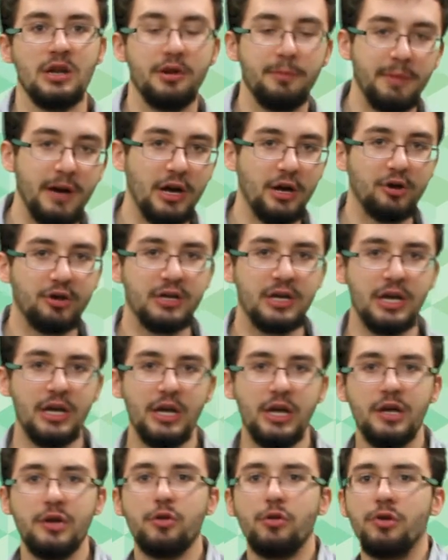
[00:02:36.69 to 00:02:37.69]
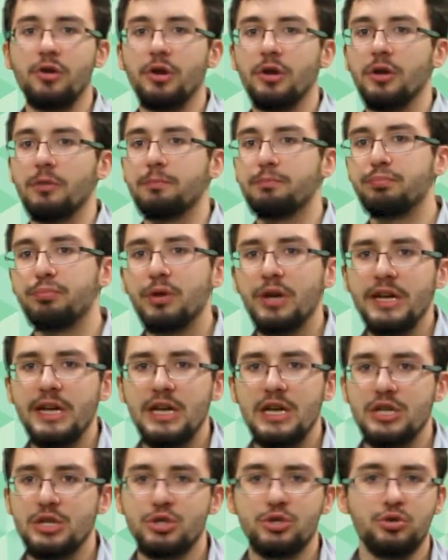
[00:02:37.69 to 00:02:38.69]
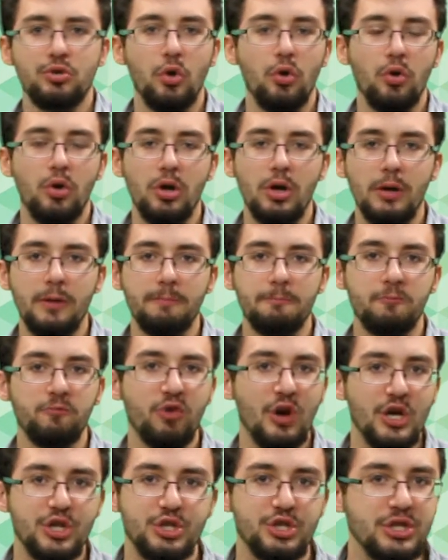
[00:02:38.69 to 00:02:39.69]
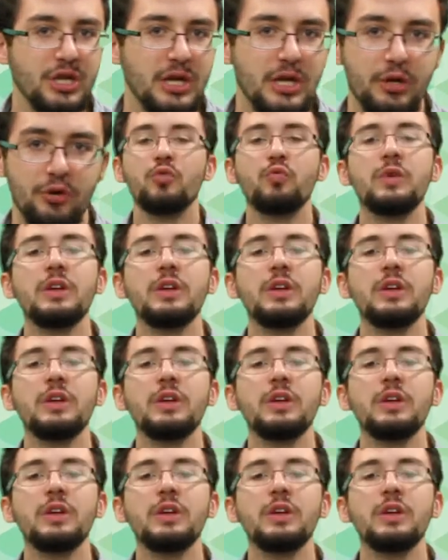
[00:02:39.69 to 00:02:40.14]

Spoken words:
American or British or Russian.